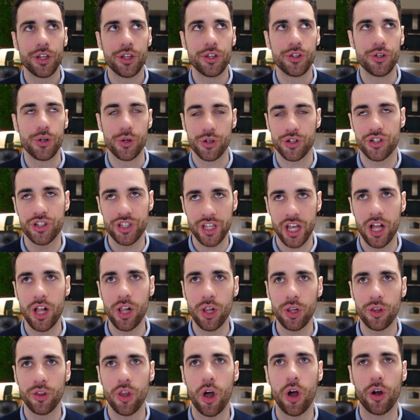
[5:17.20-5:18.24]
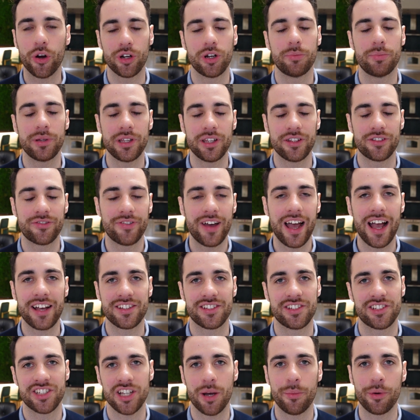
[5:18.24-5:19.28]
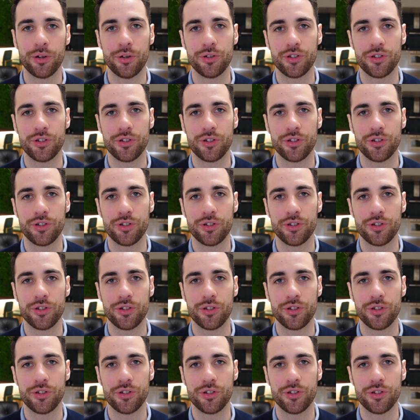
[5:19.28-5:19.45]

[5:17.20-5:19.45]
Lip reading: you're still not going to be as fast as someone